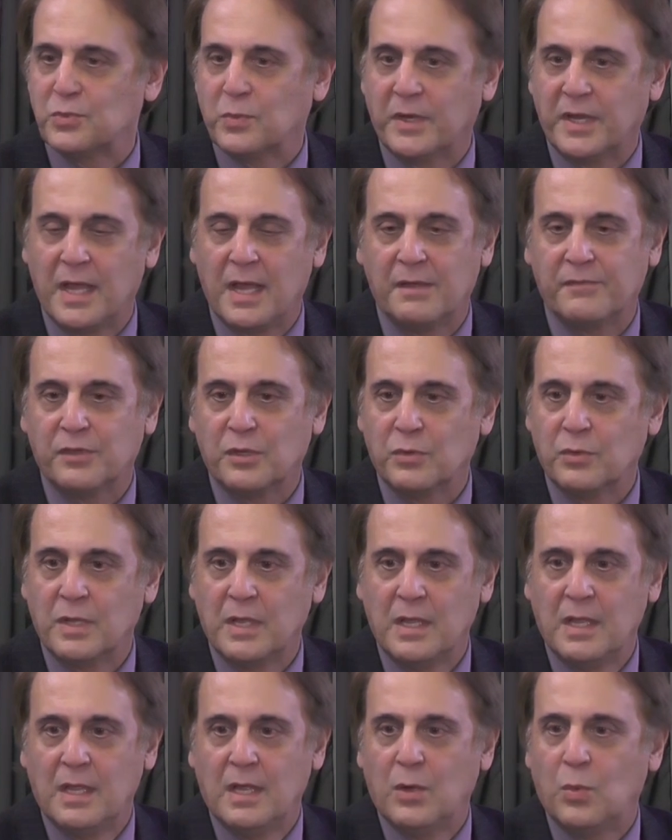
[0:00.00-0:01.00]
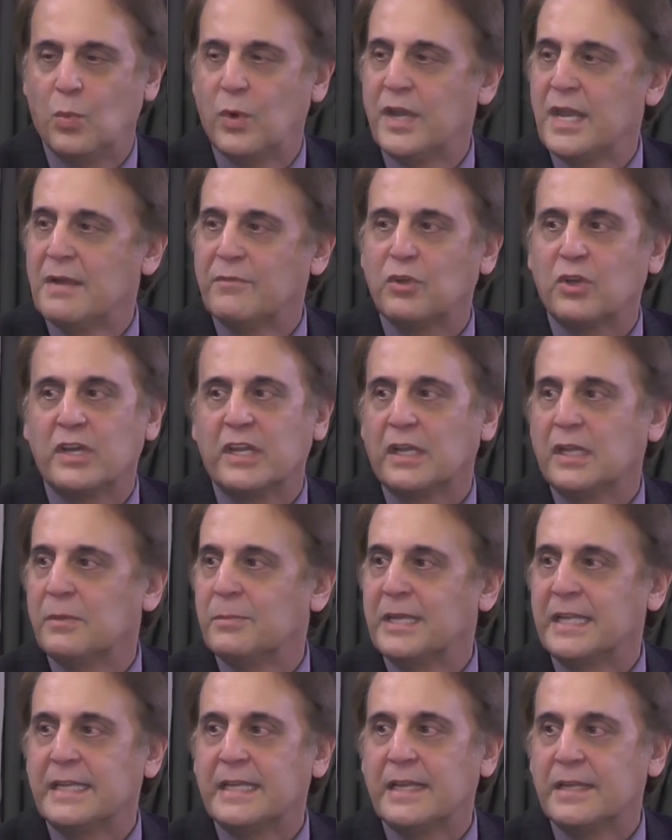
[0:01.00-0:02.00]
what have you, we're never going to
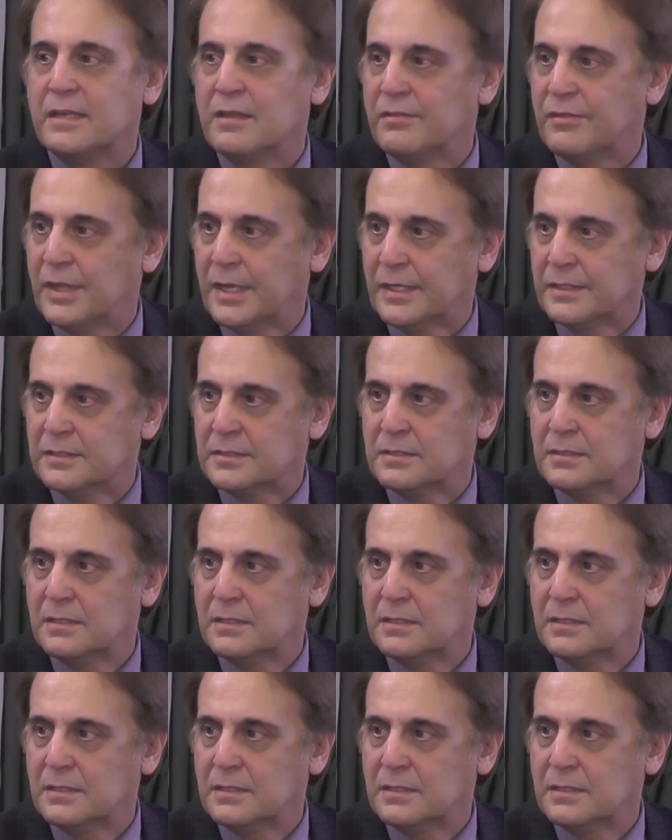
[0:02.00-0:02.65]
eliminate any of that.